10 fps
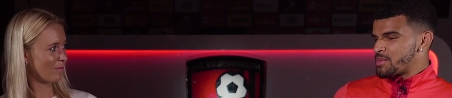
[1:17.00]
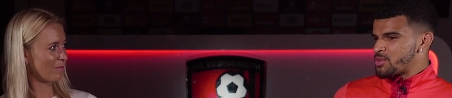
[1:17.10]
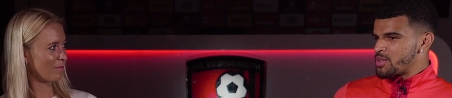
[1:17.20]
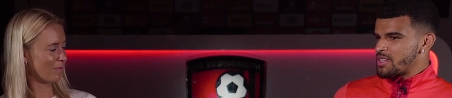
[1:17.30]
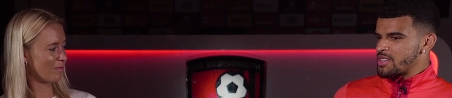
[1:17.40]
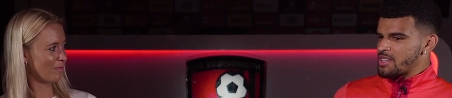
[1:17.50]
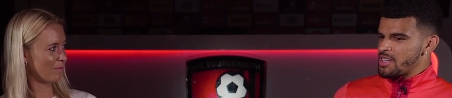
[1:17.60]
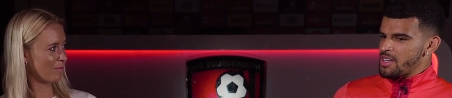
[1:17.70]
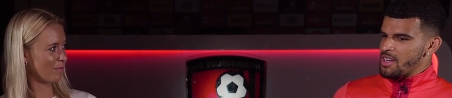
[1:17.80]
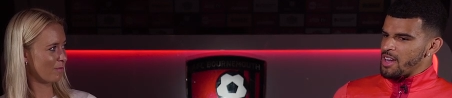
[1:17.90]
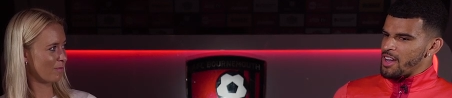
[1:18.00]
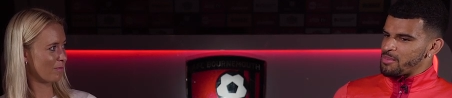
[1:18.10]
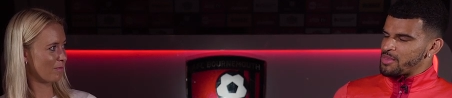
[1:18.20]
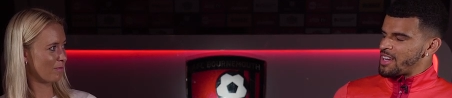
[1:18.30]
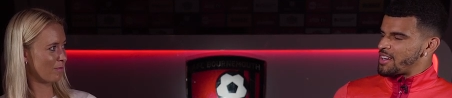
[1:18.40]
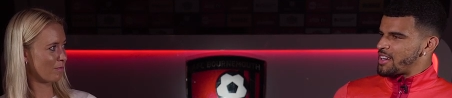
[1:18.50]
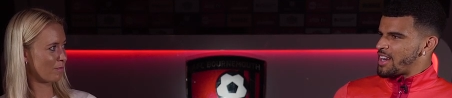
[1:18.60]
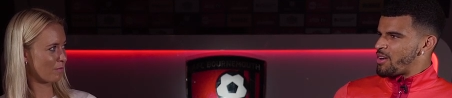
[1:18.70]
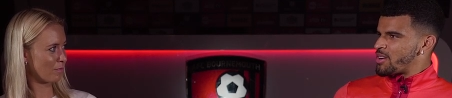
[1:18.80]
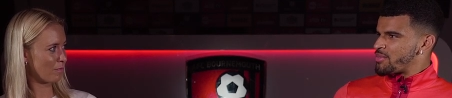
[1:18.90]
Speaker 1: in between then and
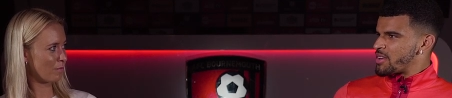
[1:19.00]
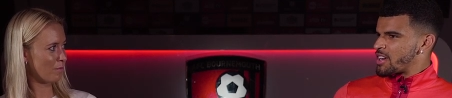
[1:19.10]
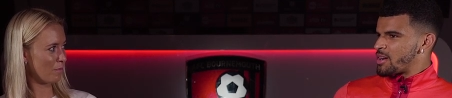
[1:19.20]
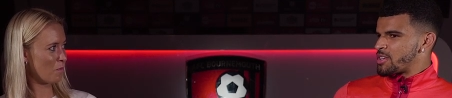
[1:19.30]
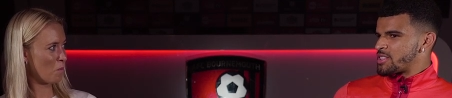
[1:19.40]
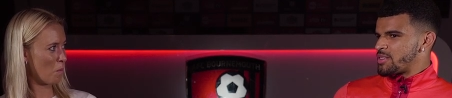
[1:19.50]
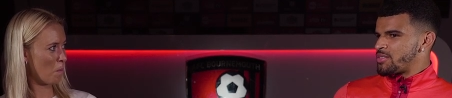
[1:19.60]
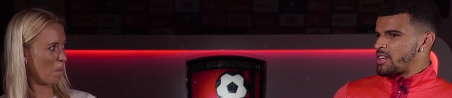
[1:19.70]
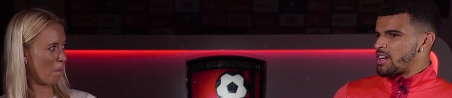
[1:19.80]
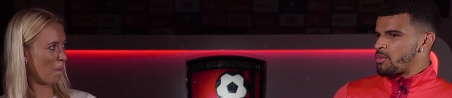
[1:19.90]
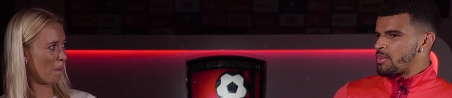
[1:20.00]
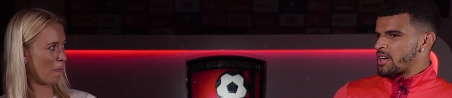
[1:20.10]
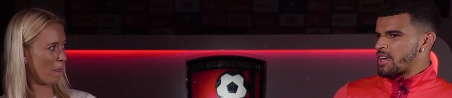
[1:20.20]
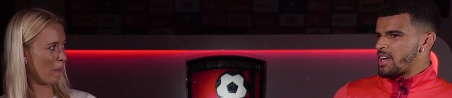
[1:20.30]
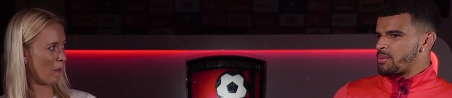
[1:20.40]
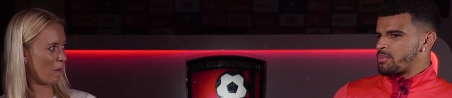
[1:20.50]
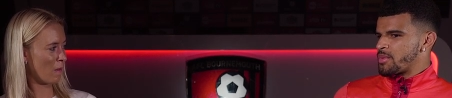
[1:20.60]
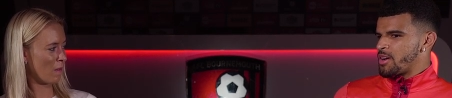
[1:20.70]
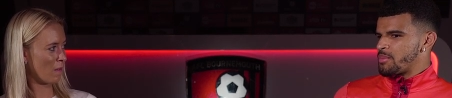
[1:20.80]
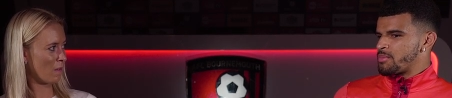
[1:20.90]
now, and I think that's definitely
Speaker 2: helped my
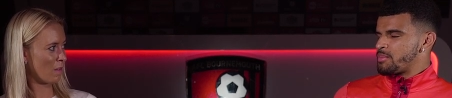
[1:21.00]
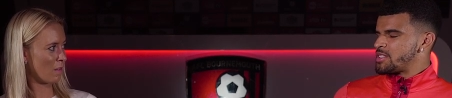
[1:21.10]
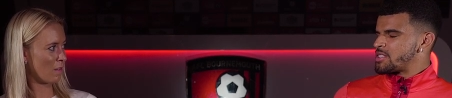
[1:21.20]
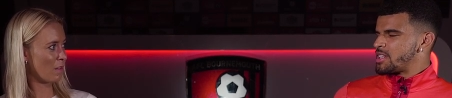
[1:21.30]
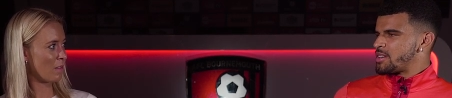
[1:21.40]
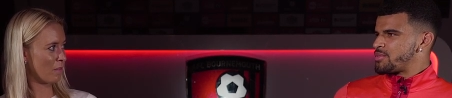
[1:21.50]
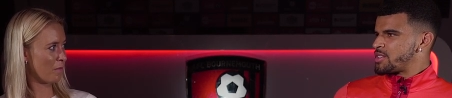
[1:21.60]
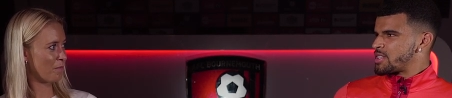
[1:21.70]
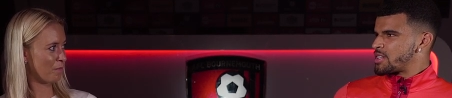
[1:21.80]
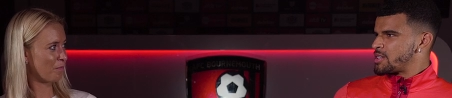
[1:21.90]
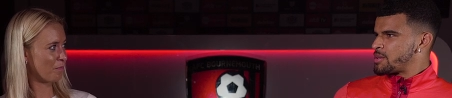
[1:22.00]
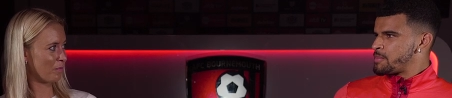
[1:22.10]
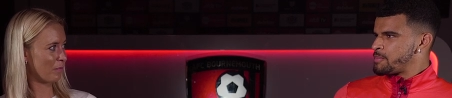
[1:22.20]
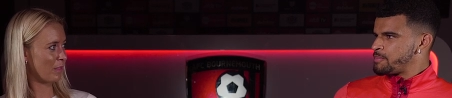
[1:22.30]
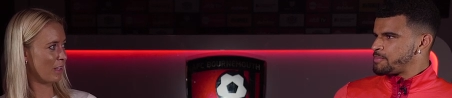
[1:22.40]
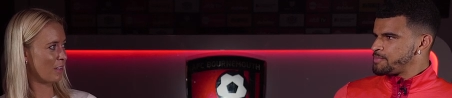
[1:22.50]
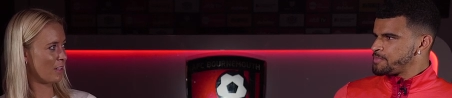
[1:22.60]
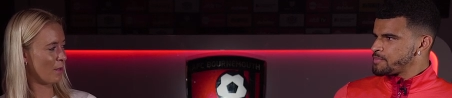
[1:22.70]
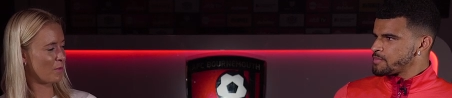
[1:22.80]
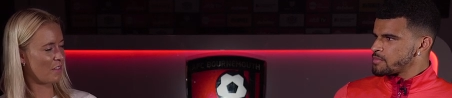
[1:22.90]
game mentally and physically. In
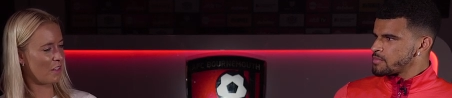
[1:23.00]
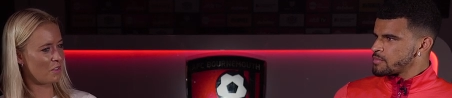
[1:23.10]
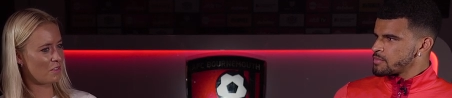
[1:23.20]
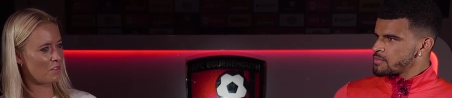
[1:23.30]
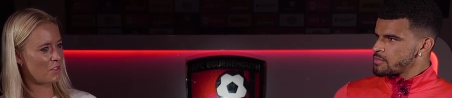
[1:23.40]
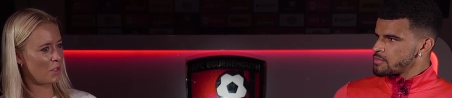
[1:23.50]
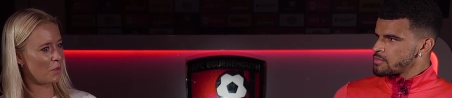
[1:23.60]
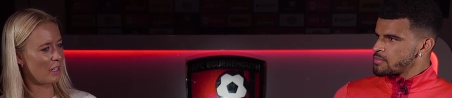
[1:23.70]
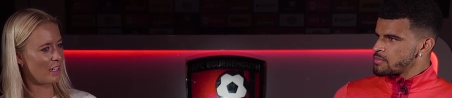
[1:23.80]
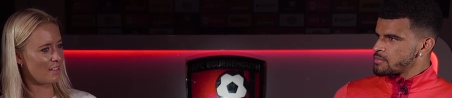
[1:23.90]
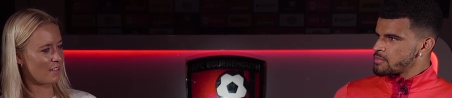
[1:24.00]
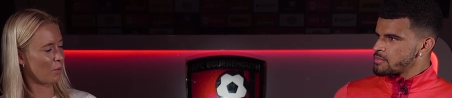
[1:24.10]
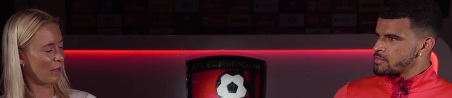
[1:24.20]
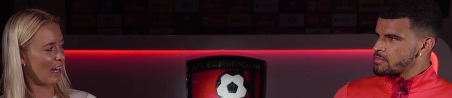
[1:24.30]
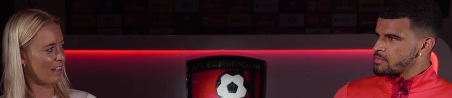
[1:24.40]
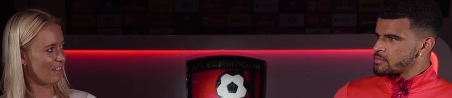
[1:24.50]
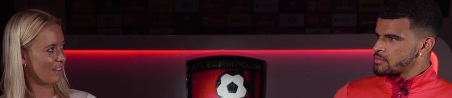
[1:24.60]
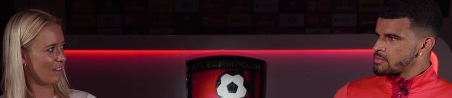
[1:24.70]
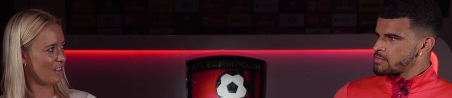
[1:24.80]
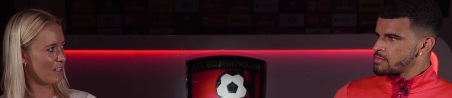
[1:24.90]
terms of those 2 years that we had
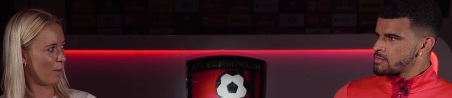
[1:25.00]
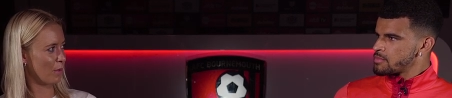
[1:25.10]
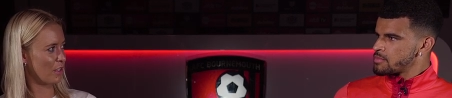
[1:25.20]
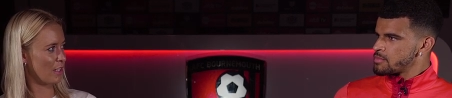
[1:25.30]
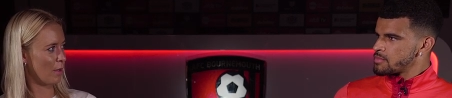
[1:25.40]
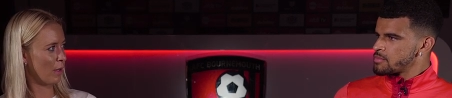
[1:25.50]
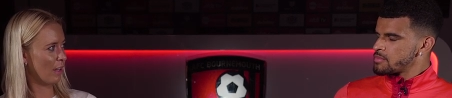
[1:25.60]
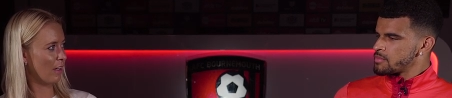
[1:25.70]
in the Championship,